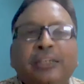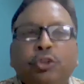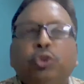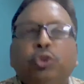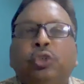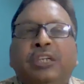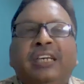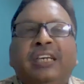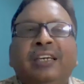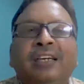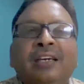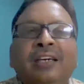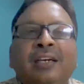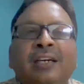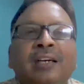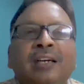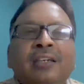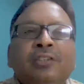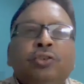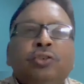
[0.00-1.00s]
SOC.
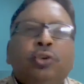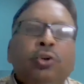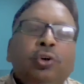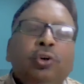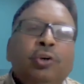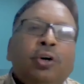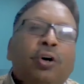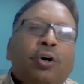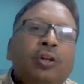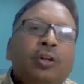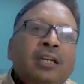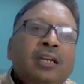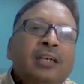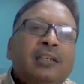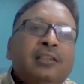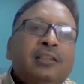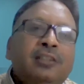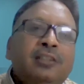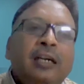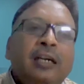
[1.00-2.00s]
So on
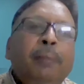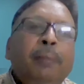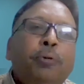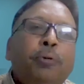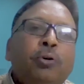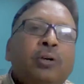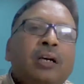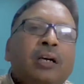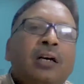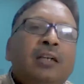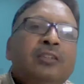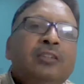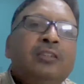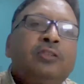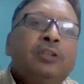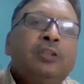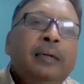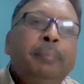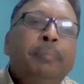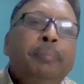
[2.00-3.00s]
that same portal,
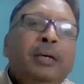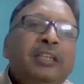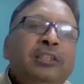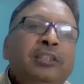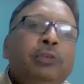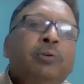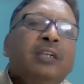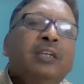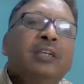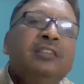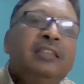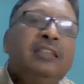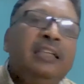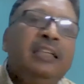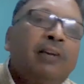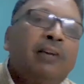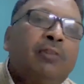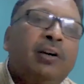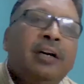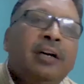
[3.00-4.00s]
same page, you can
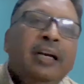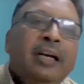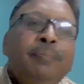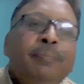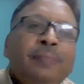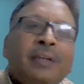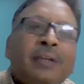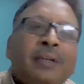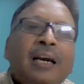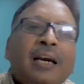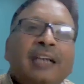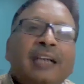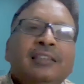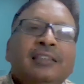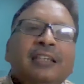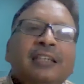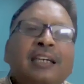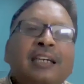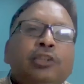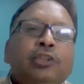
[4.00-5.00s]
see our name
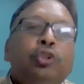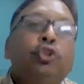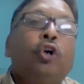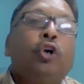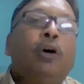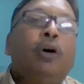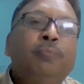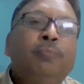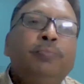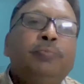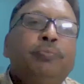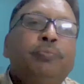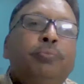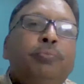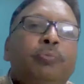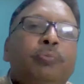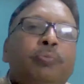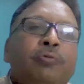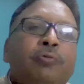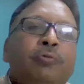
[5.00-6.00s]
as a SOM
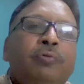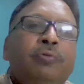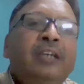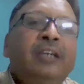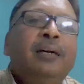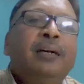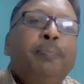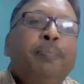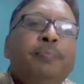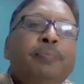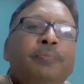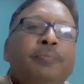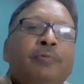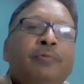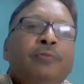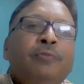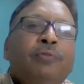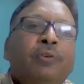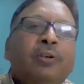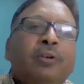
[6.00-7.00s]
vendor
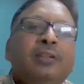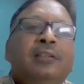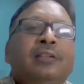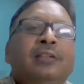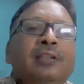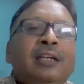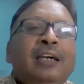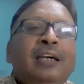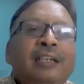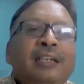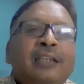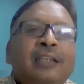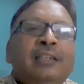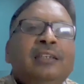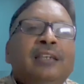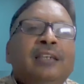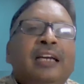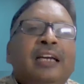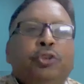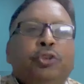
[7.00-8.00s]
for their
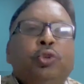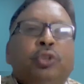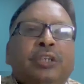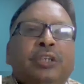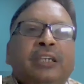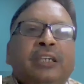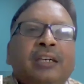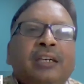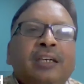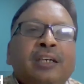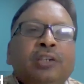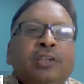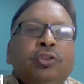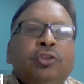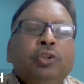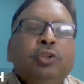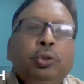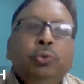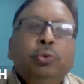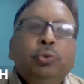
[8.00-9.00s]
SOC.
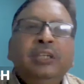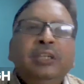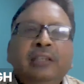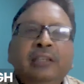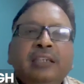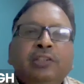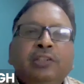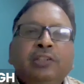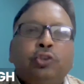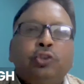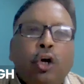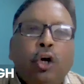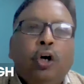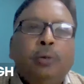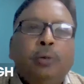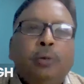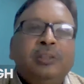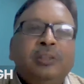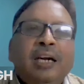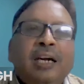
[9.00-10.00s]
So using these
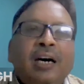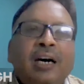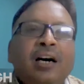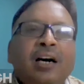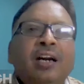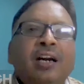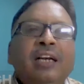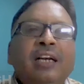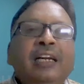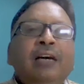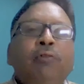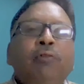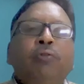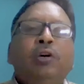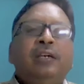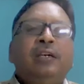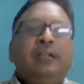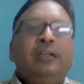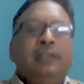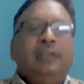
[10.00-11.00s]
SOMs, earlier
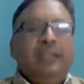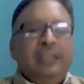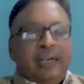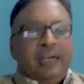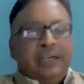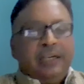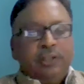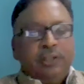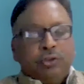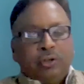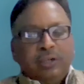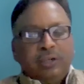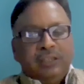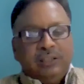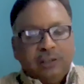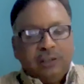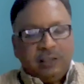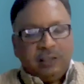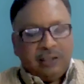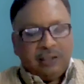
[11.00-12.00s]
what in
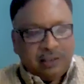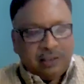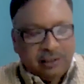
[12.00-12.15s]
electronics,